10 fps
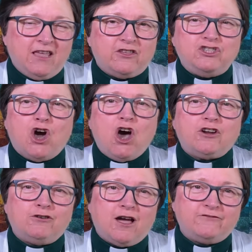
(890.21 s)
the
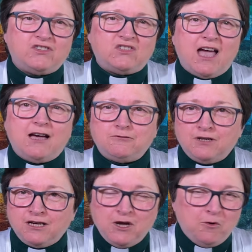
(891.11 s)
daughter of a
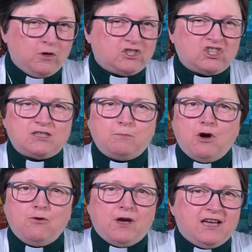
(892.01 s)
sound which
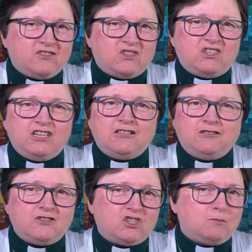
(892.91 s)
spoke a
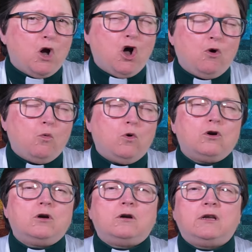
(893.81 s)
still small
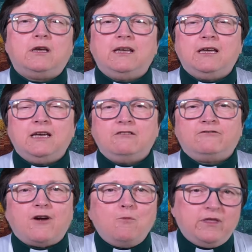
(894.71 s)
word
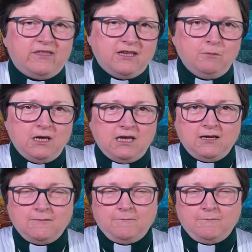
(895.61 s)
from within me,